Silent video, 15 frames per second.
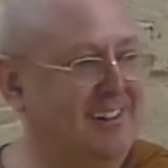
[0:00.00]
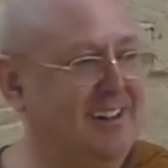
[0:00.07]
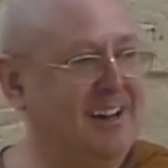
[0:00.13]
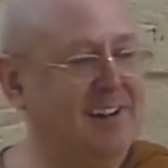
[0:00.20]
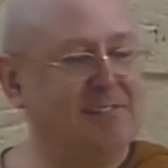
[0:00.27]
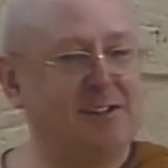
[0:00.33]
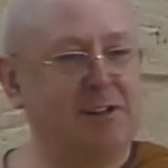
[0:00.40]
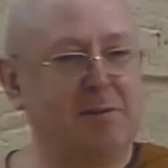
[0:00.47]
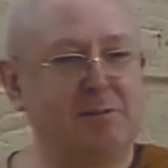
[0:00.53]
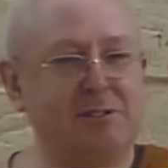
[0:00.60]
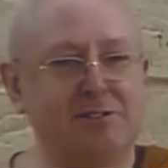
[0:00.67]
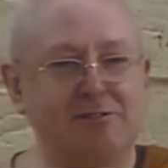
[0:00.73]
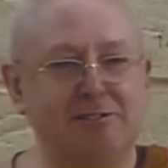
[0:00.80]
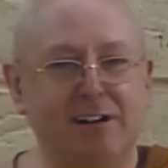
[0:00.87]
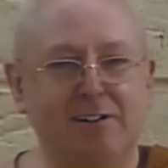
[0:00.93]
Lifted up
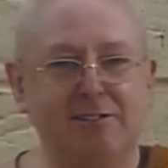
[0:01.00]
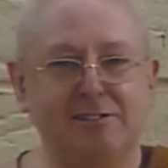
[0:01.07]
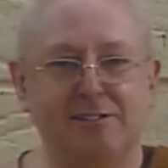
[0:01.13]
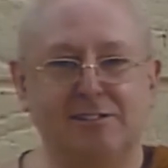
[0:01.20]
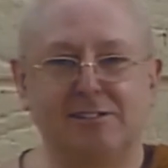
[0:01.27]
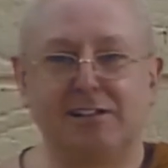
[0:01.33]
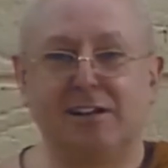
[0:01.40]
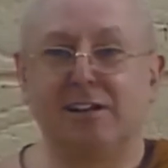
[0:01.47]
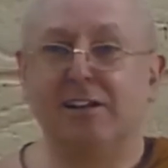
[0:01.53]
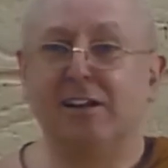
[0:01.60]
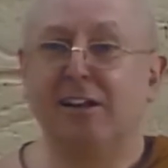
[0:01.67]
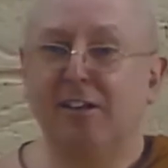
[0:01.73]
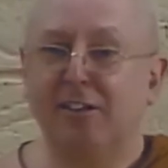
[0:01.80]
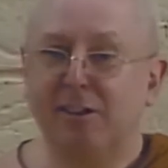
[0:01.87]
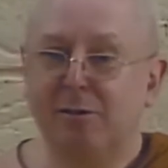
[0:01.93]
his trousers, and
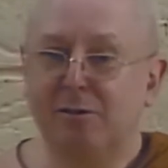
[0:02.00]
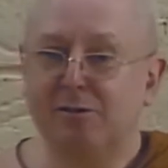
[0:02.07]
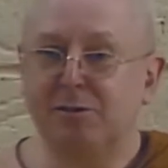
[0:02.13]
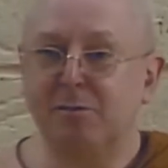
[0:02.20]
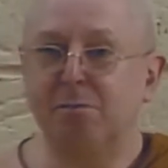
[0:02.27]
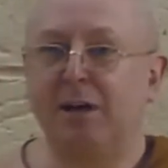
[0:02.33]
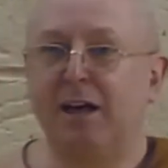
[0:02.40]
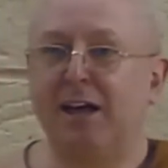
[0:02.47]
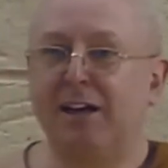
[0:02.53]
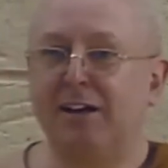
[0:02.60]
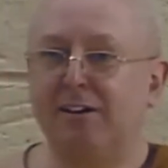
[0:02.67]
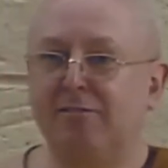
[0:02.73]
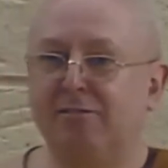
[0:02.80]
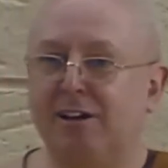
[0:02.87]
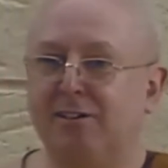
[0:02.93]
there was a
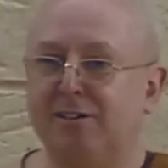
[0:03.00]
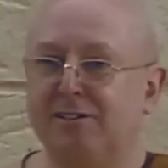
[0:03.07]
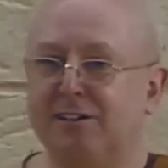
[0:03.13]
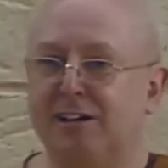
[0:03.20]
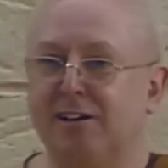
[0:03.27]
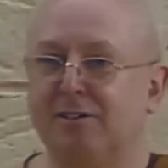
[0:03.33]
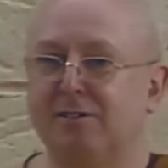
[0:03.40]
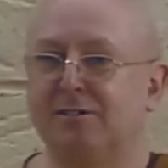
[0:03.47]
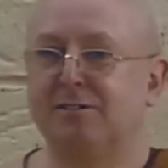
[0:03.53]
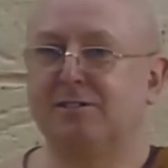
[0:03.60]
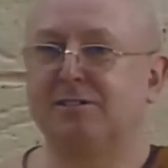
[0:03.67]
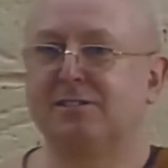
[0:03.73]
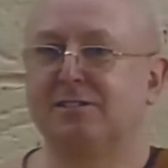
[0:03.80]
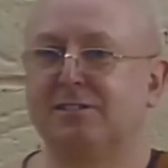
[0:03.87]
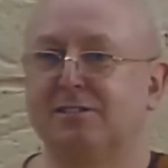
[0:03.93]
band around his
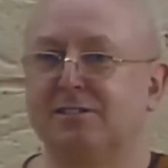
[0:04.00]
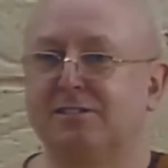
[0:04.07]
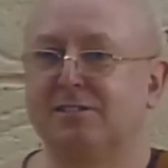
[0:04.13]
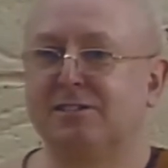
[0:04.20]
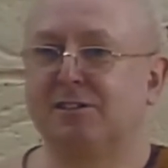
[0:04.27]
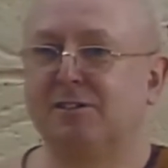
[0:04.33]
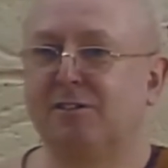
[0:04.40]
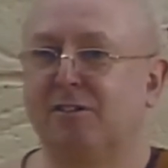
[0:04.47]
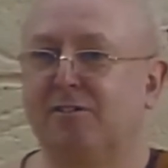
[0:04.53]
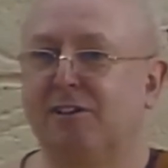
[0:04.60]
ankles, still of the